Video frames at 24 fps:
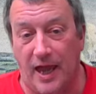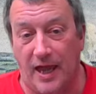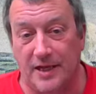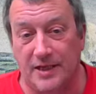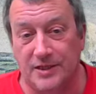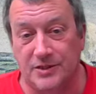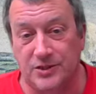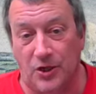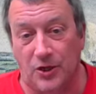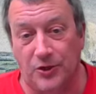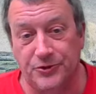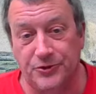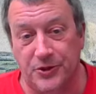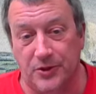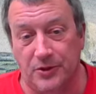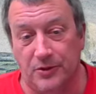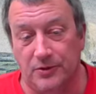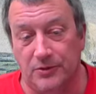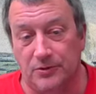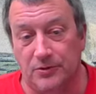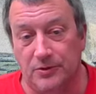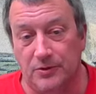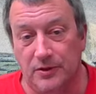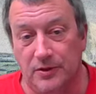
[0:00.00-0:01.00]
And it's
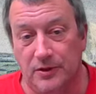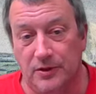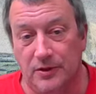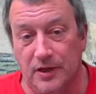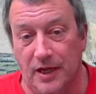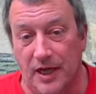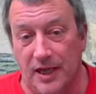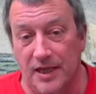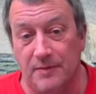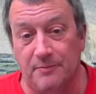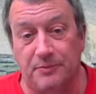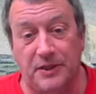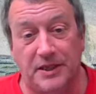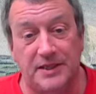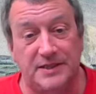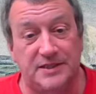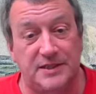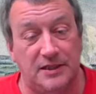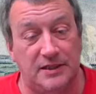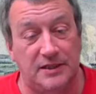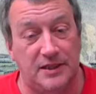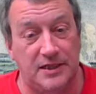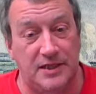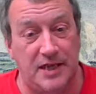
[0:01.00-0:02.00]
also an
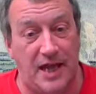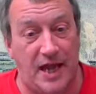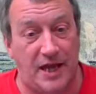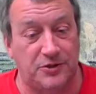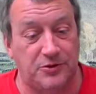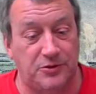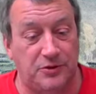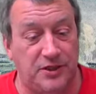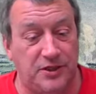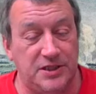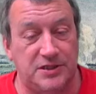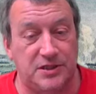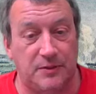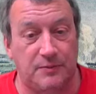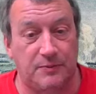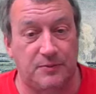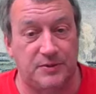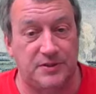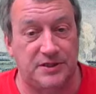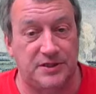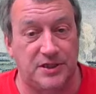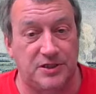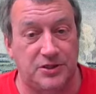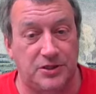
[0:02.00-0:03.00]
implicitly
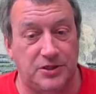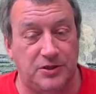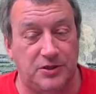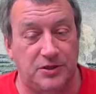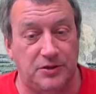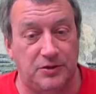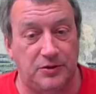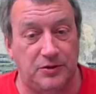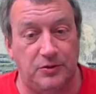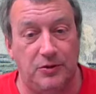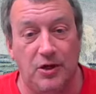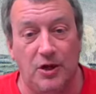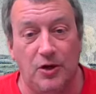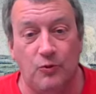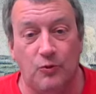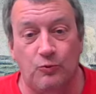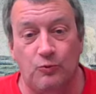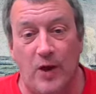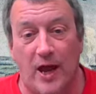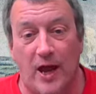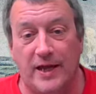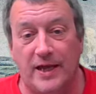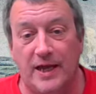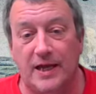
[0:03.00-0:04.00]
naturalistic position to
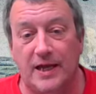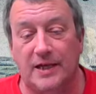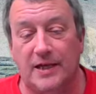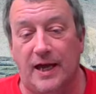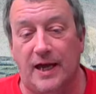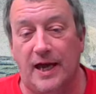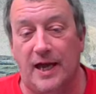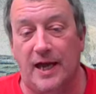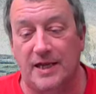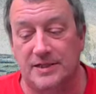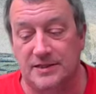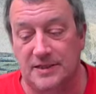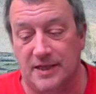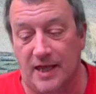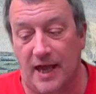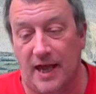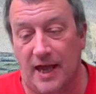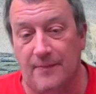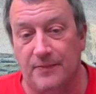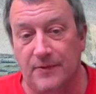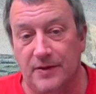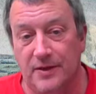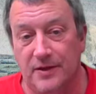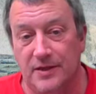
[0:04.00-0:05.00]
recognize
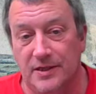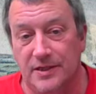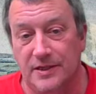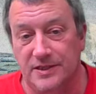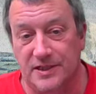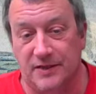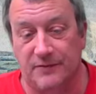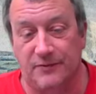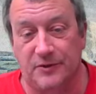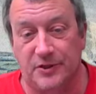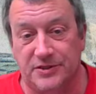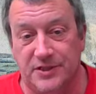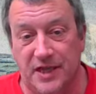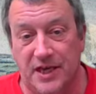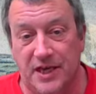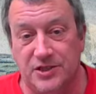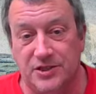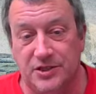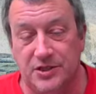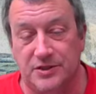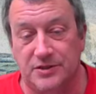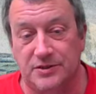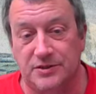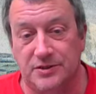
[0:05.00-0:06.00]
that
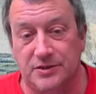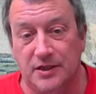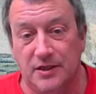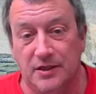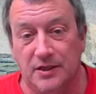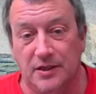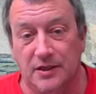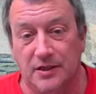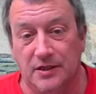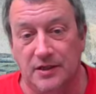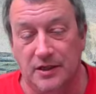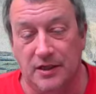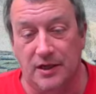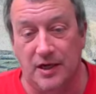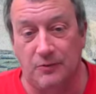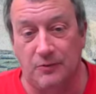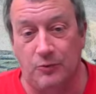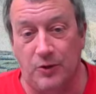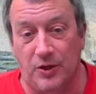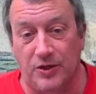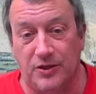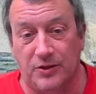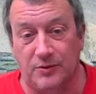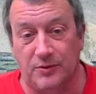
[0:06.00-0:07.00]
civilizations,
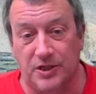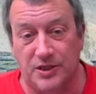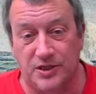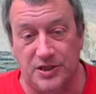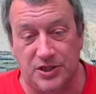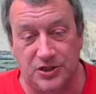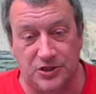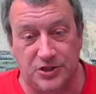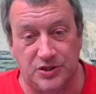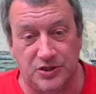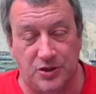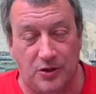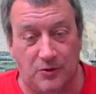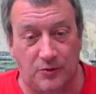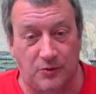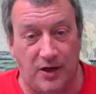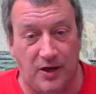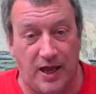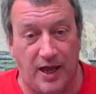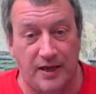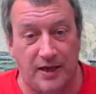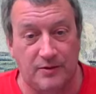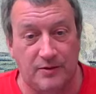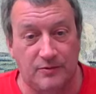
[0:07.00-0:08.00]
uh, when the conditions are
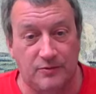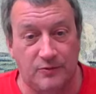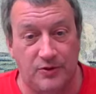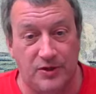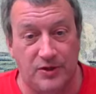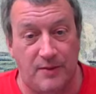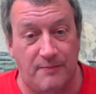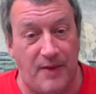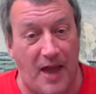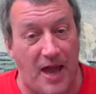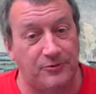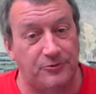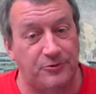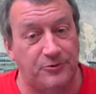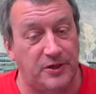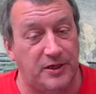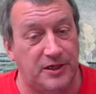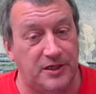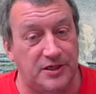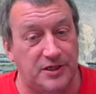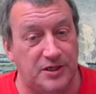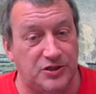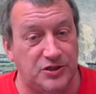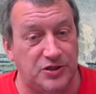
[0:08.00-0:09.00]
right, when the
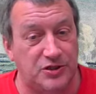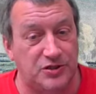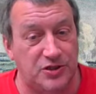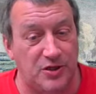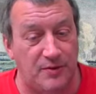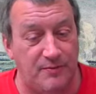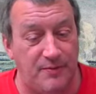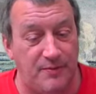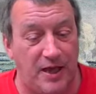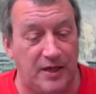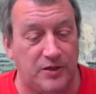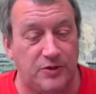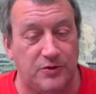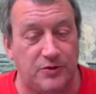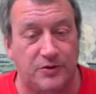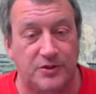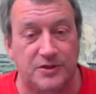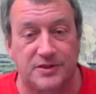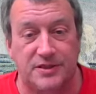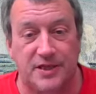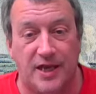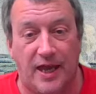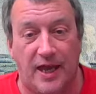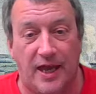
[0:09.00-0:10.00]
boundary conditions are met,
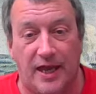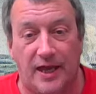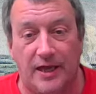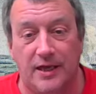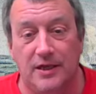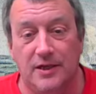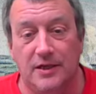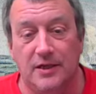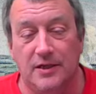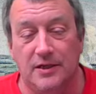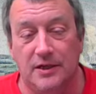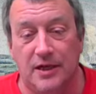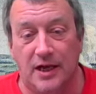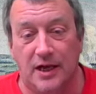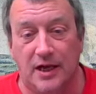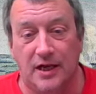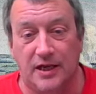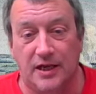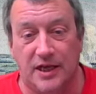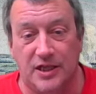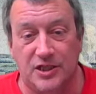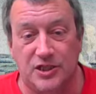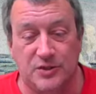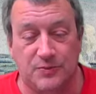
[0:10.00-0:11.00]
you could say,
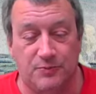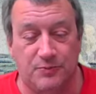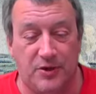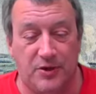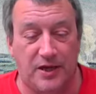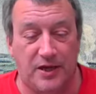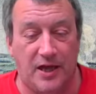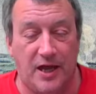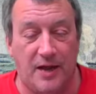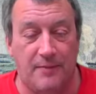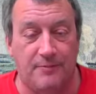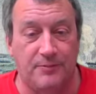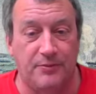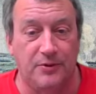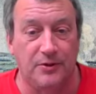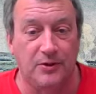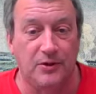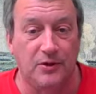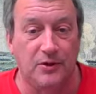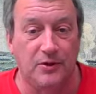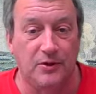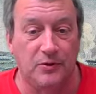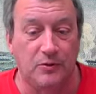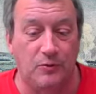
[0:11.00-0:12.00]
uh, can spring up
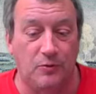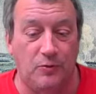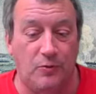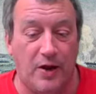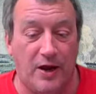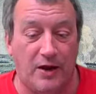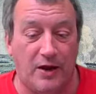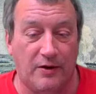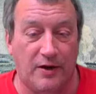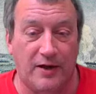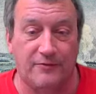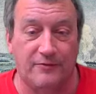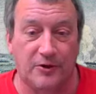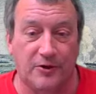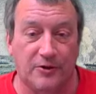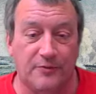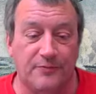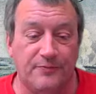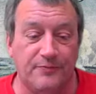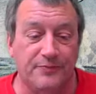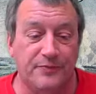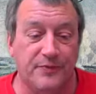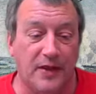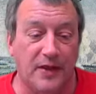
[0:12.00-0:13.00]

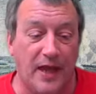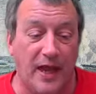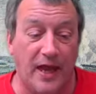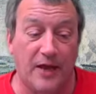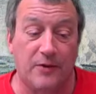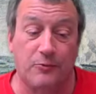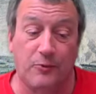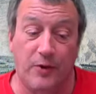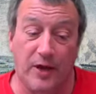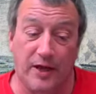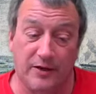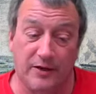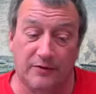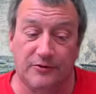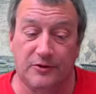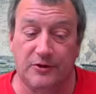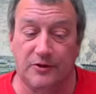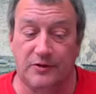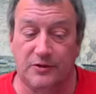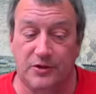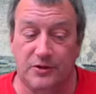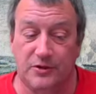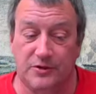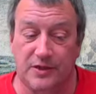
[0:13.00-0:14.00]
wherever and
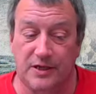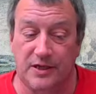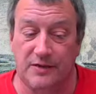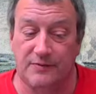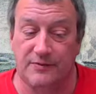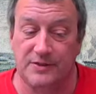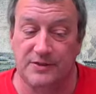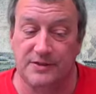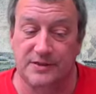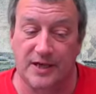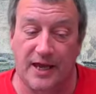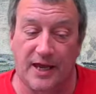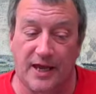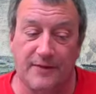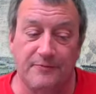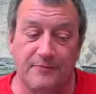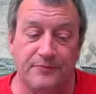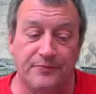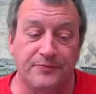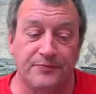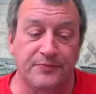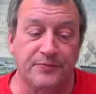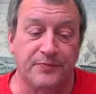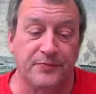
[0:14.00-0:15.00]
whenever, you could even
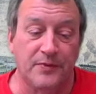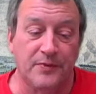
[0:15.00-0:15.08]
say.